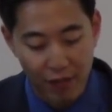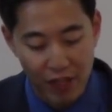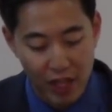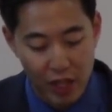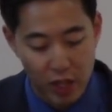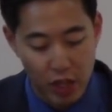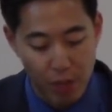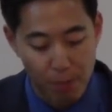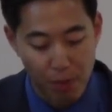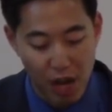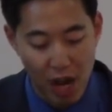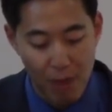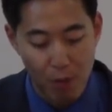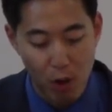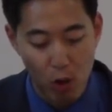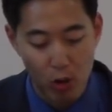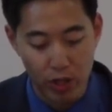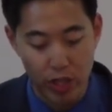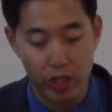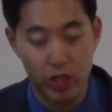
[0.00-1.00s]
Egypt by
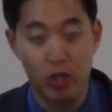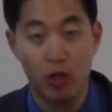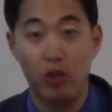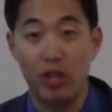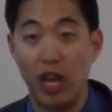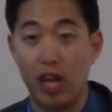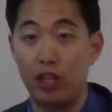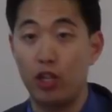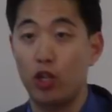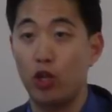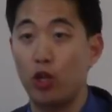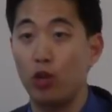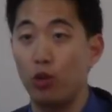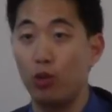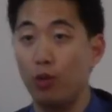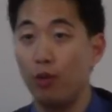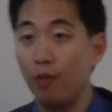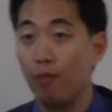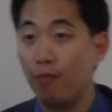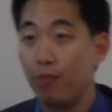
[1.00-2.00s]
Moses. So that's
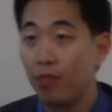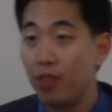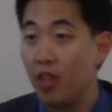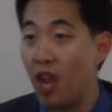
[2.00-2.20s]
true.